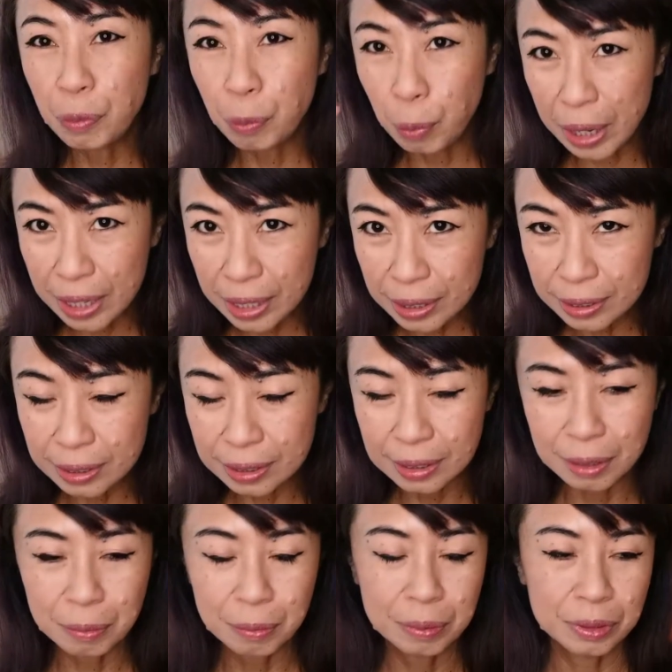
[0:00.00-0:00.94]
the ways
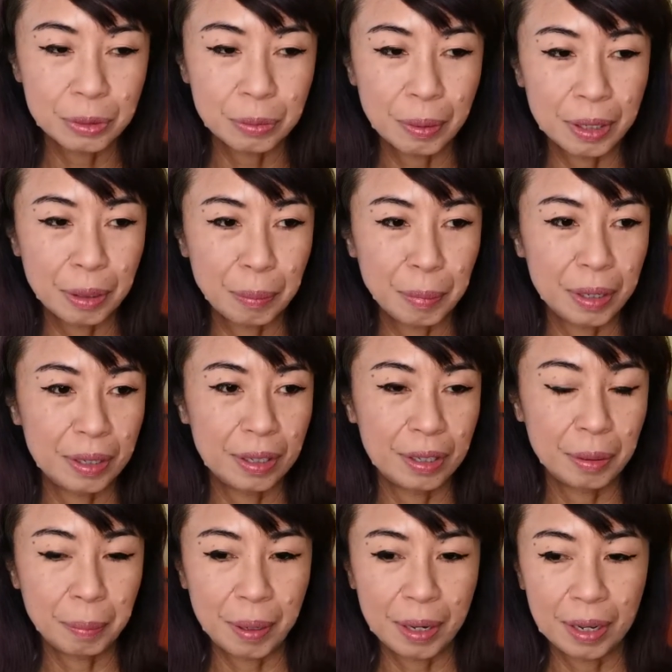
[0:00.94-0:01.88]
that was
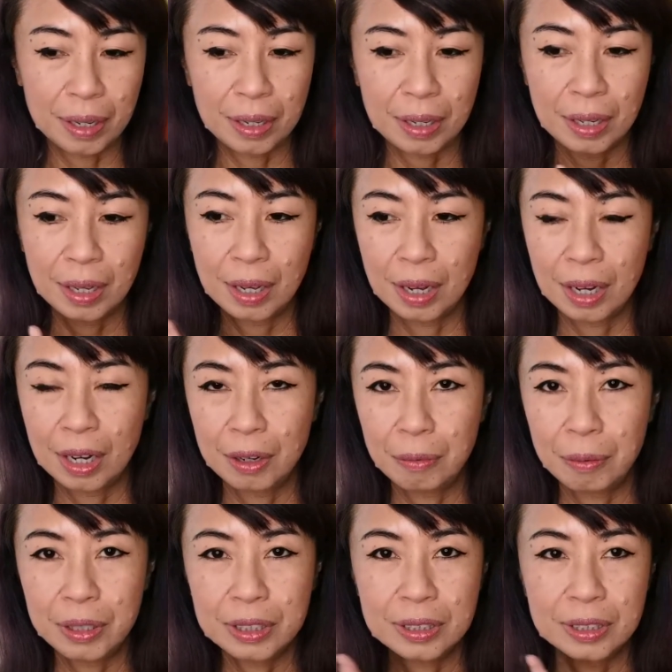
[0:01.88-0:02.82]
recommended by
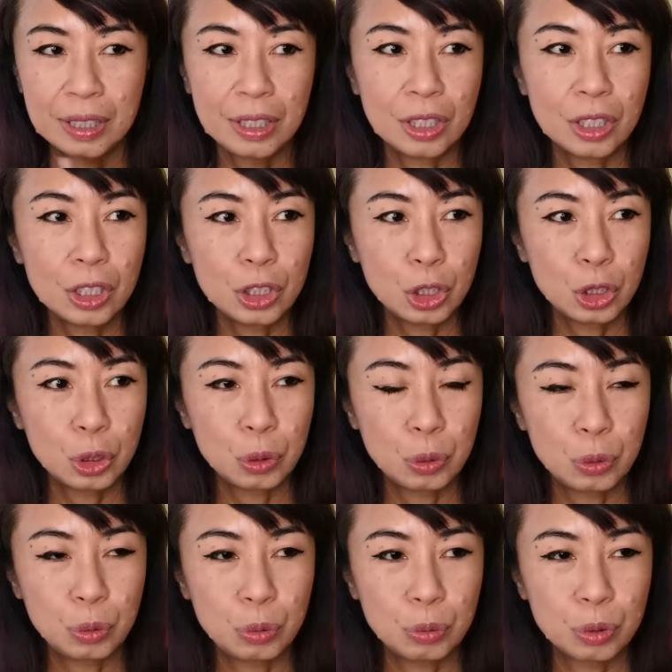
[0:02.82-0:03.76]
Rick Singer
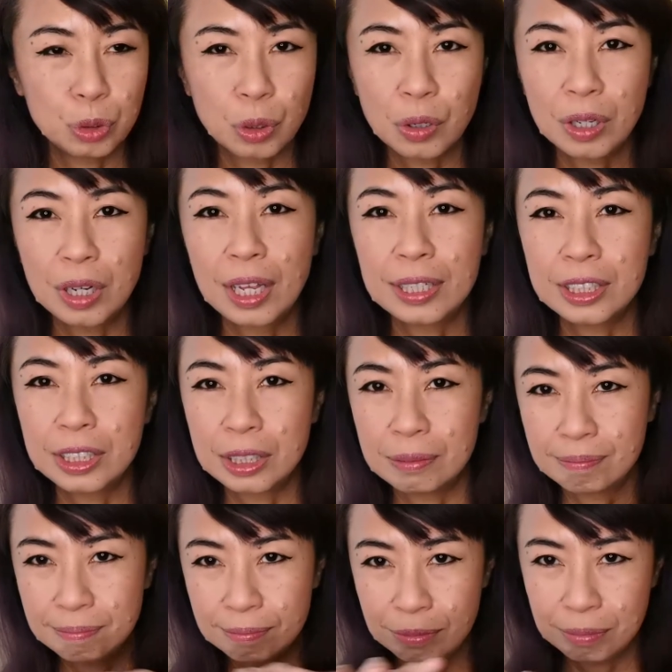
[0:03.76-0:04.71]
to sort of like
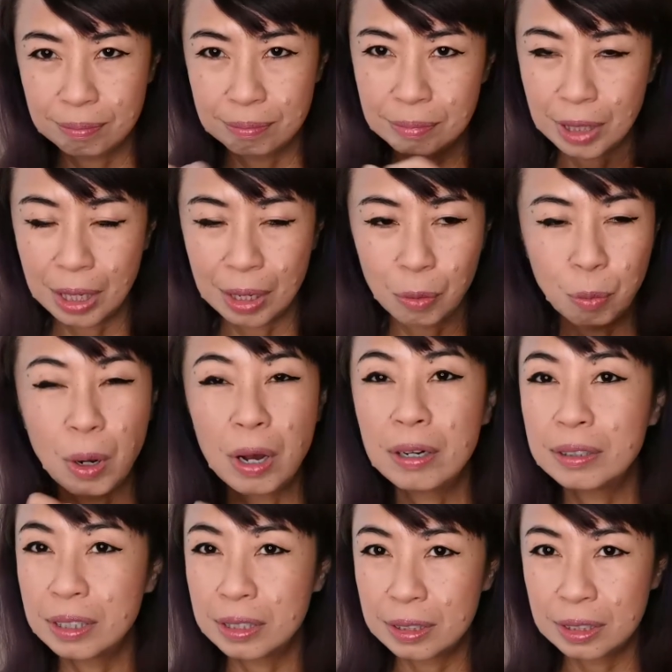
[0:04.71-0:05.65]

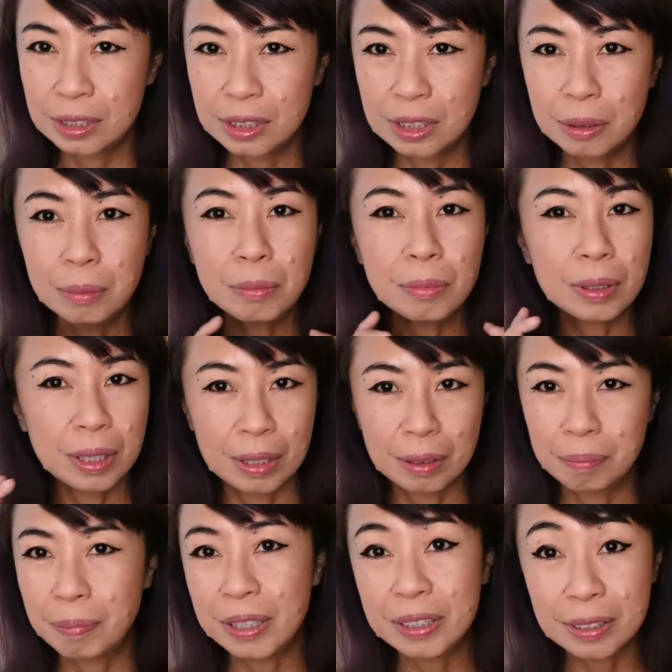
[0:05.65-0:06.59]
work the system,
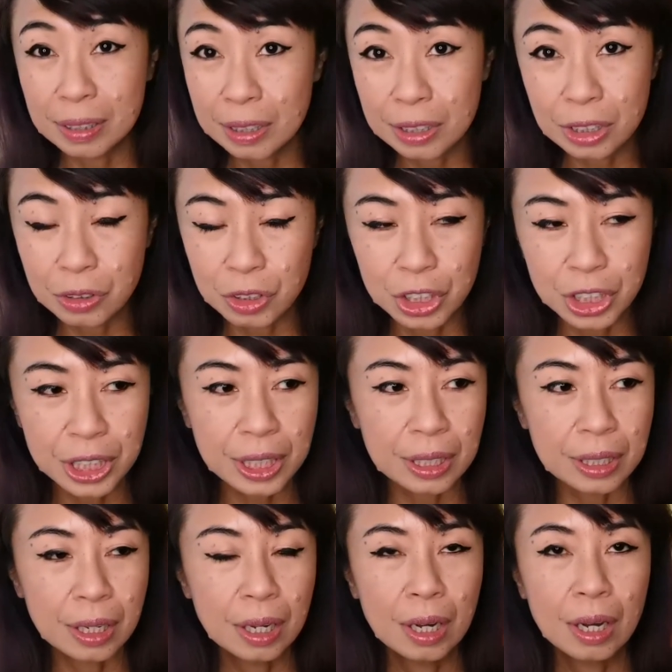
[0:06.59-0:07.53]
basically to
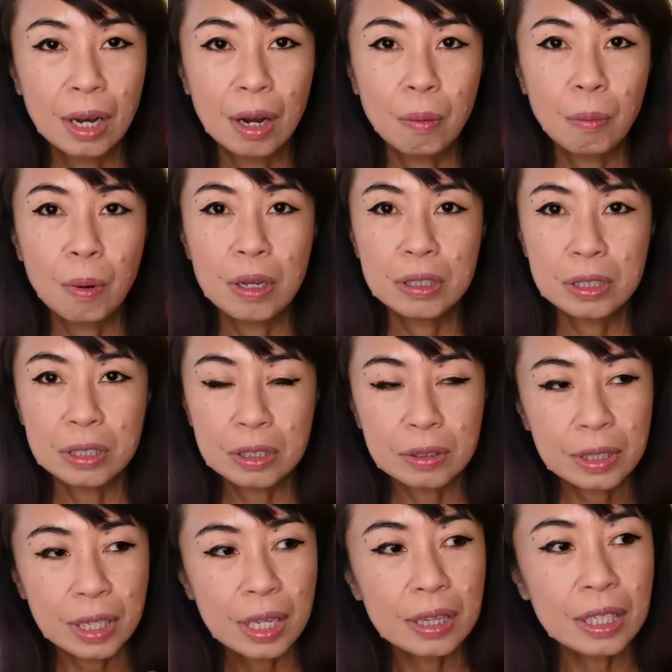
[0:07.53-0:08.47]
cheat, was
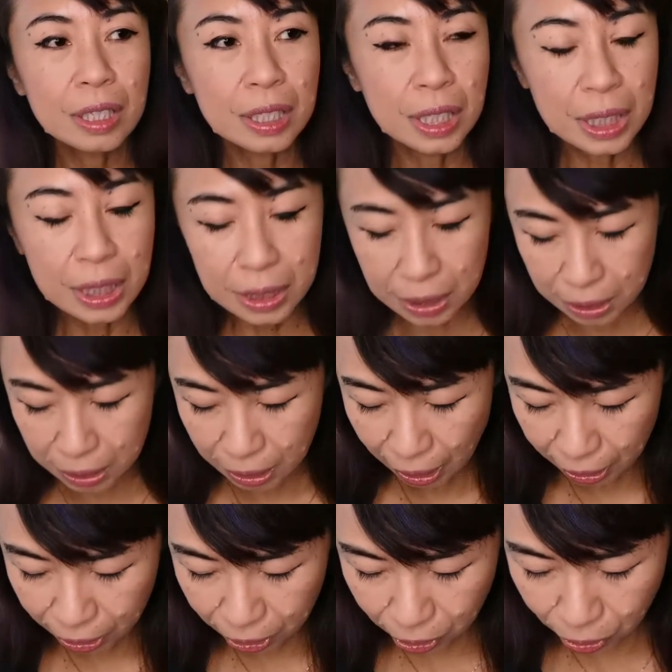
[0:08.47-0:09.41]
to get the kids
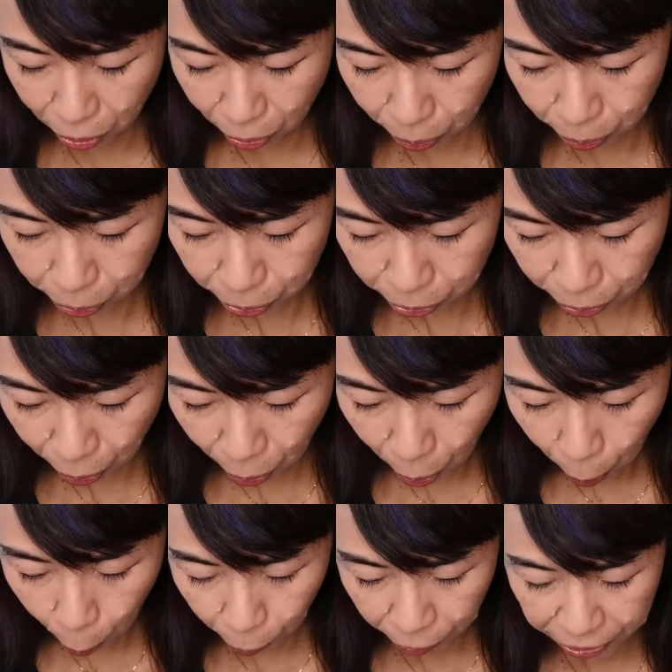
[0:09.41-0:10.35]
diagnosed
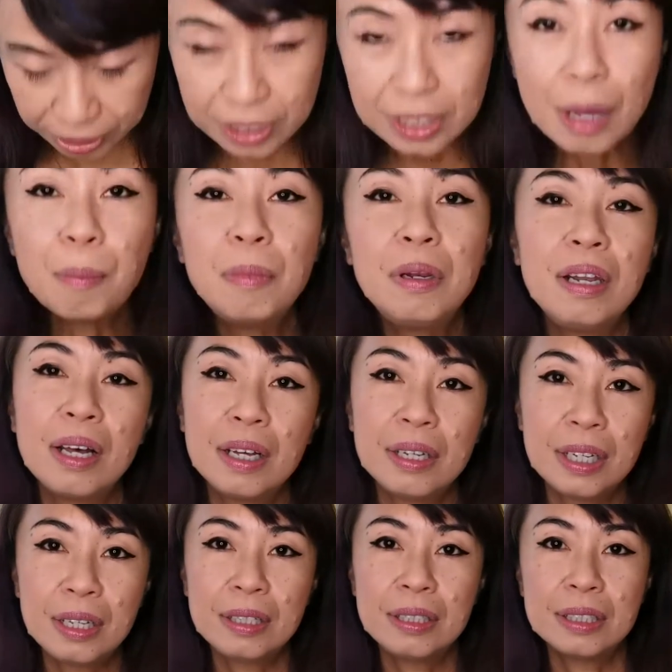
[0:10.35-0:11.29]
with some
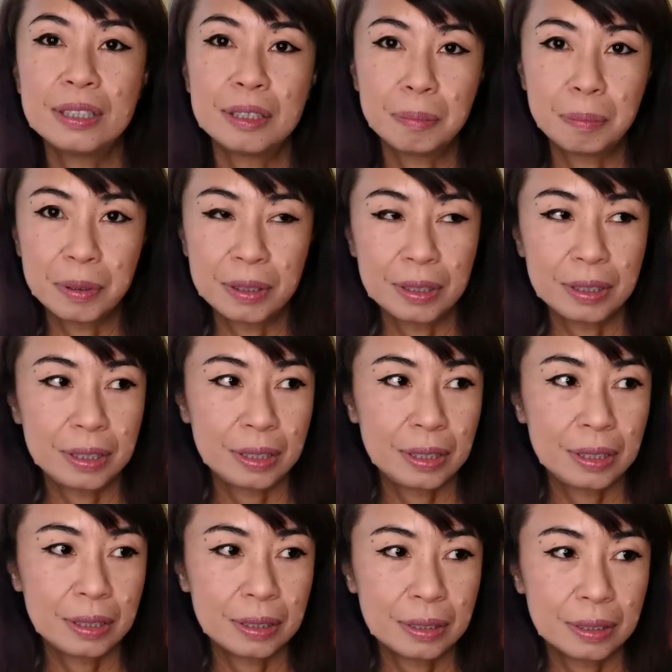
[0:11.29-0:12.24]
learning
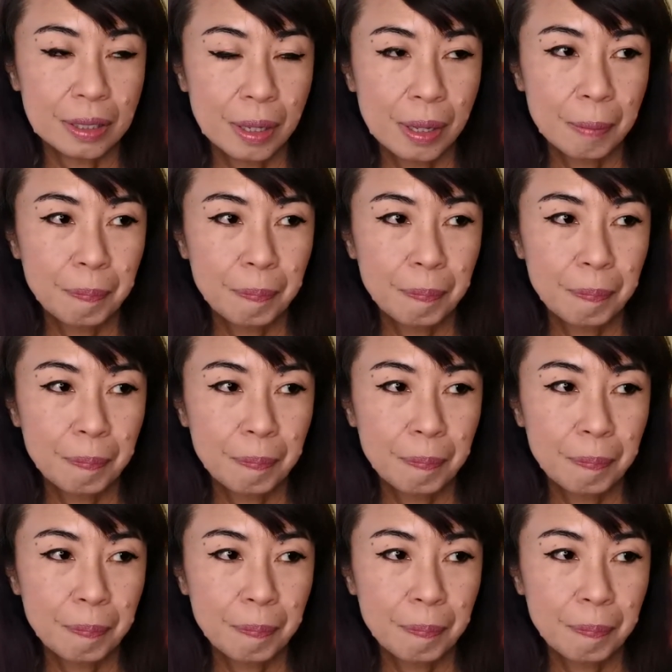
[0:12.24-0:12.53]
disabilities.